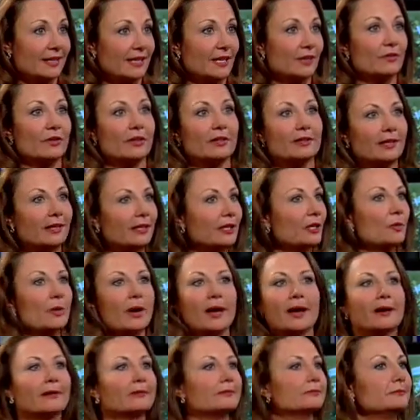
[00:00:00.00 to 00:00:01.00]
given that you
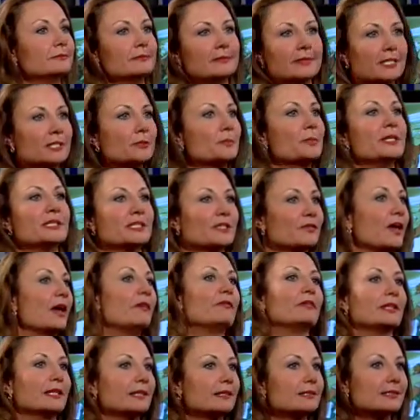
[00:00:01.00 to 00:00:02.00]
have this piece of
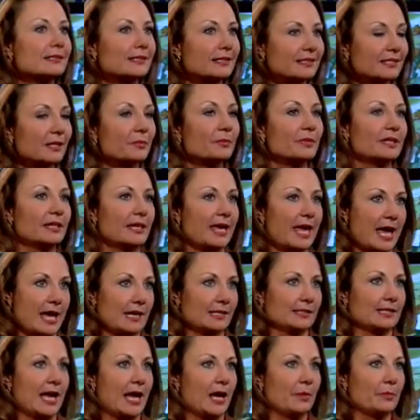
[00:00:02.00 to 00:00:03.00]
evidence that something
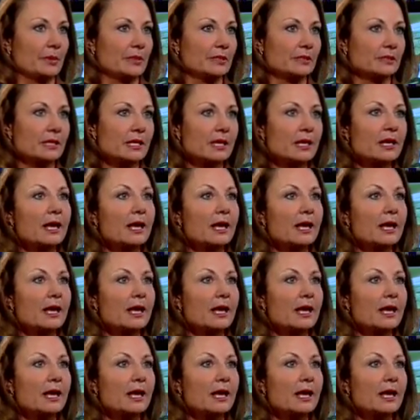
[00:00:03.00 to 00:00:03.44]
has happened.